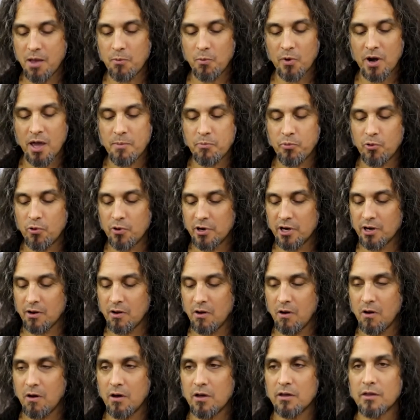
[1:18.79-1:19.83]
and when I put it
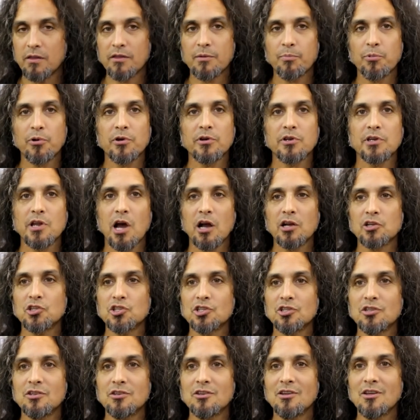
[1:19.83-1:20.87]
on, the
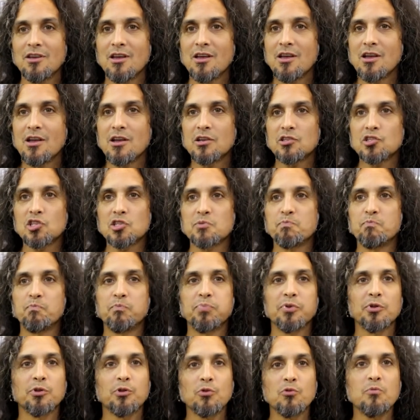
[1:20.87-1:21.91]
production just
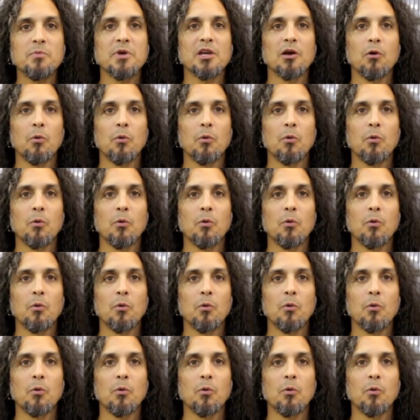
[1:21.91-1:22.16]
blew me